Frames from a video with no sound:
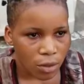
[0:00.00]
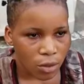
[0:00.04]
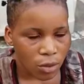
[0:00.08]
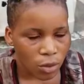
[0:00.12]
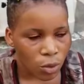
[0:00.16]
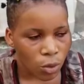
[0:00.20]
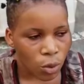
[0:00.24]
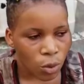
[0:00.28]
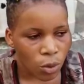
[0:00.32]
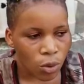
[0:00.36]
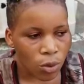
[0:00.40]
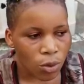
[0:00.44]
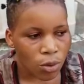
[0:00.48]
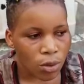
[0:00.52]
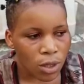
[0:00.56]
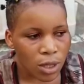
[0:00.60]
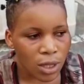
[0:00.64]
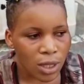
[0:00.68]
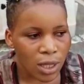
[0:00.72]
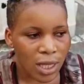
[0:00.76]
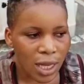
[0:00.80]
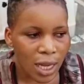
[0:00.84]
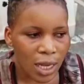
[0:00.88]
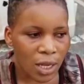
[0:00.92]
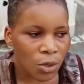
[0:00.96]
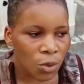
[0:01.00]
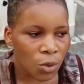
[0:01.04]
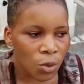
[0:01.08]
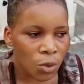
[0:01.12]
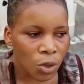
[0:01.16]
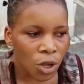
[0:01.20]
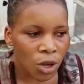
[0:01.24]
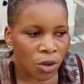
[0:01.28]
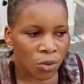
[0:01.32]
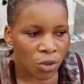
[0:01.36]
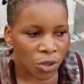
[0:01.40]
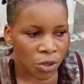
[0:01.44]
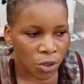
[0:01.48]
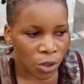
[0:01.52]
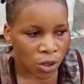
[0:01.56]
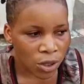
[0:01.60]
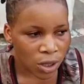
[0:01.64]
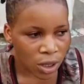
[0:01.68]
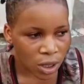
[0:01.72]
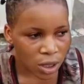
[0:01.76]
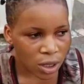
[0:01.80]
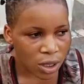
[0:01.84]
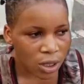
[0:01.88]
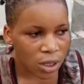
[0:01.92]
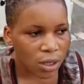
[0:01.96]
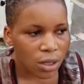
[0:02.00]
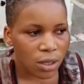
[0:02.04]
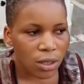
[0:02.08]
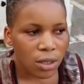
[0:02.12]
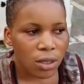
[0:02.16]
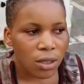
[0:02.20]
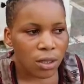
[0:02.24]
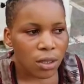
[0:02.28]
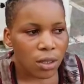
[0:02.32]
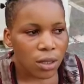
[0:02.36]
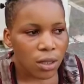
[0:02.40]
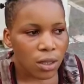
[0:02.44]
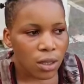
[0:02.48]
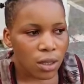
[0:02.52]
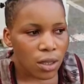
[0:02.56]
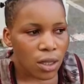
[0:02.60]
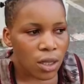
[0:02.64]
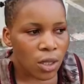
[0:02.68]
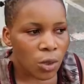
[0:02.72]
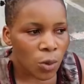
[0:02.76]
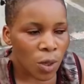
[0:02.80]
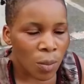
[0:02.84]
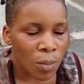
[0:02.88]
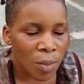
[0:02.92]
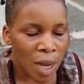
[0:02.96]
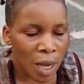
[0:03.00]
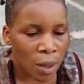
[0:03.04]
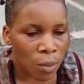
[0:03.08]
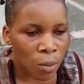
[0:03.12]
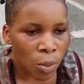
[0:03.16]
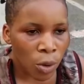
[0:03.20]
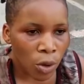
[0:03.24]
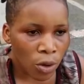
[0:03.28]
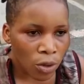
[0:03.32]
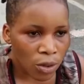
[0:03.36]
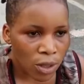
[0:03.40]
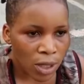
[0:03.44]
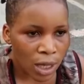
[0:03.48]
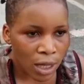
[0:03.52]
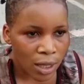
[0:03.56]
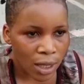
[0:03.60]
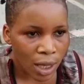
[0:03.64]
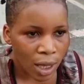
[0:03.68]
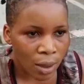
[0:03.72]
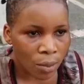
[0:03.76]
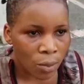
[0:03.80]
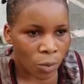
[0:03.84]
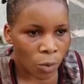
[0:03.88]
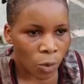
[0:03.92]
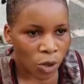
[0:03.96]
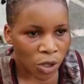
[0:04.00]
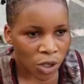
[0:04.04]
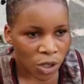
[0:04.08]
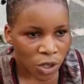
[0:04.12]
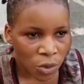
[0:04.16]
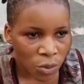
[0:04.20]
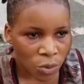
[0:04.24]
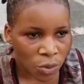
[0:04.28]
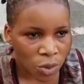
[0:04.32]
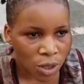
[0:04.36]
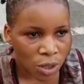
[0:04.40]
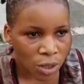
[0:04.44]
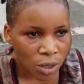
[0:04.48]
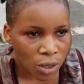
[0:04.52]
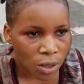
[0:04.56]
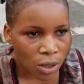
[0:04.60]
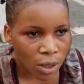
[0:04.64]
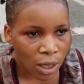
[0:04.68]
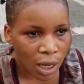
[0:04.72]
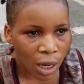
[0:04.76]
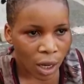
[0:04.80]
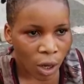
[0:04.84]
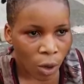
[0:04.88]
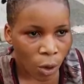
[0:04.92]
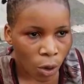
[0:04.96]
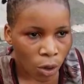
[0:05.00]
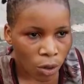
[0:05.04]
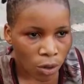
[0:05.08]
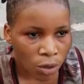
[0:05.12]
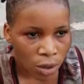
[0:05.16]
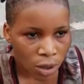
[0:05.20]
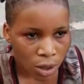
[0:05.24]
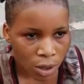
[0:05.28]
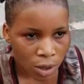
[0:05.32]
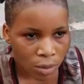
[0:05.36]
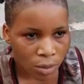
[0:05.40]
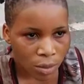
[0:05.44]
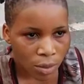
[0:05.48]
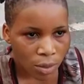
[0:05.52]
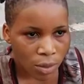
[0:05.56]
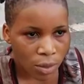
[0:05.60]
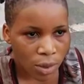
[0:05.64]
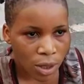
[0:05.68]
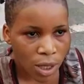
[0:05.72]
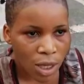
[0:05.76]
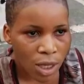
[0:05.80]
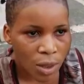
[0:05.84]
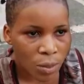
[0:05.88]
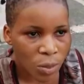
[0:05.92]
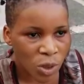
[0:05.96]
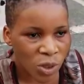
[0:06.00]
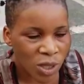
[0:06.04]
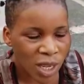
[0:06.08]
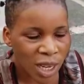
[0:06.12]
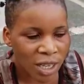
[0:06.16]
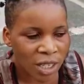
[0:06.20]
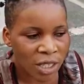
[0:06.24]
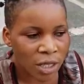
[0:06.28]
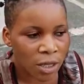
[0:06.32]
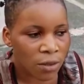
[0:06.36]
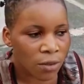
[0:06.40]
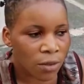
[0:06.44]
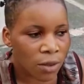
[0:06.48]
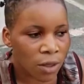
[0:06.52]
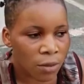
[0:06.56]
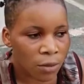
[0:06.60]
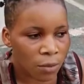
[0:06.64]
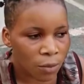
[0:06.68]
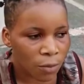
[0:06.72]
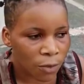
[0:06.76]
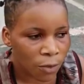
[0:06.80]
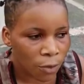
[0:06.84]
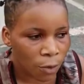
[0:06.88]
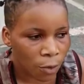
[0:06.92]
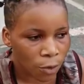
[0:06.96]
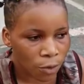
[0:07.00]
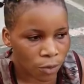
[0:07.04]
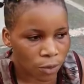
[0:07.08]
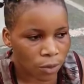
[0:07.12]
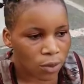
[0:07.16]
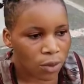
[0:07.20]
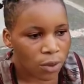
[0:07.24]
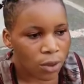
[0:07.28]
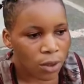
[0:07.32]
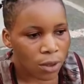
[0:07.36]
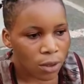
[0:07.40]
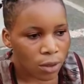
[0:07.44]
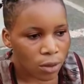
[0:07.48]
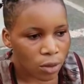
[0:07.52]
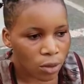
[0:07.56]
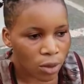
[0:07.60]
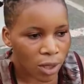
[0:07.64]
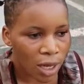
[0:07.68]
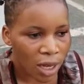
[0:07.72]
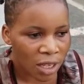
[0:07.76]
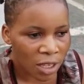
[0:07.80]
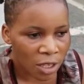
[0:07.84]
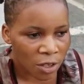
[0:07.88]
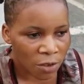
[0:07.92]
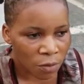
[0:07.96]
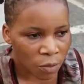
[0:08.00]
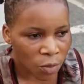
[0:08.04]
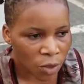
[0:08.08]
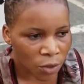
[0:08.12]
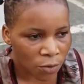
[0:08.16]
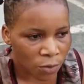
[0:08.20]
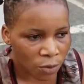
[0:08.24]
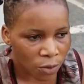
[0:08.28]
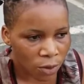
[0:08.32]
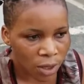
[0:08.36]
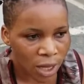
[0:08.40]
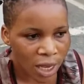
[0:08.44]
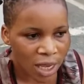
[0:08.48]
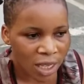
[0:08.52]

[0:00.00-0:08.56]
So he said that he will not return it. It's when my boss that I'm working with now called him, tell him to go and give him the phone, to go and give me phone.